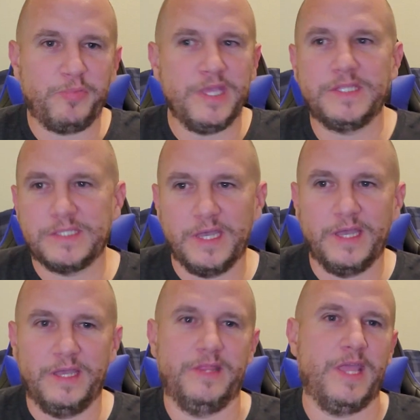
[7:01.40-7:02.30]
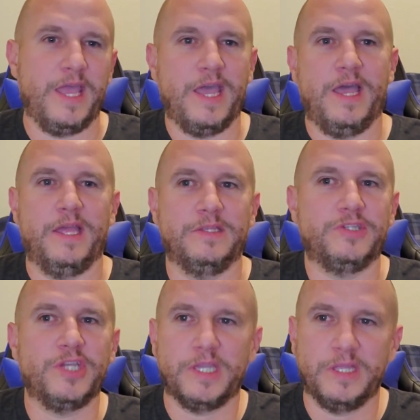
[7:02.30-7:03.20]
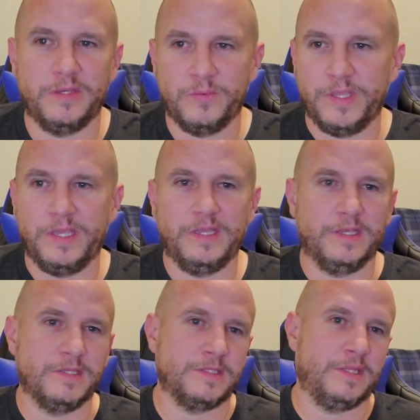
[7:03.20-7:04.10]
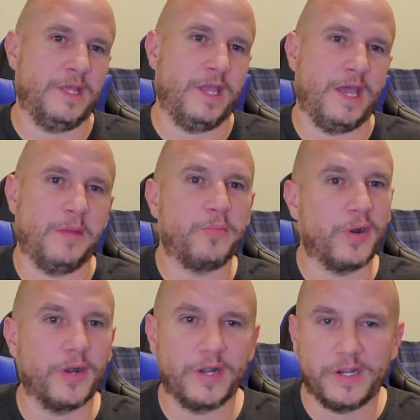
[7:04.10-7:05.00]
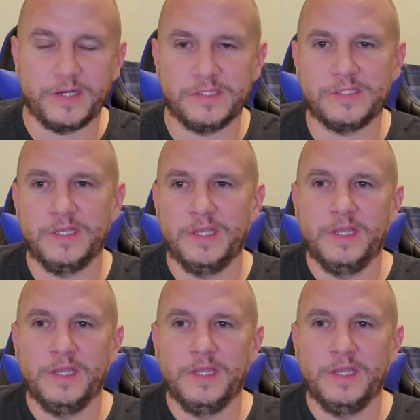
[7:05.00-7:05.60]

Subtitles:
pizza and they had chicken wings and they had burgers,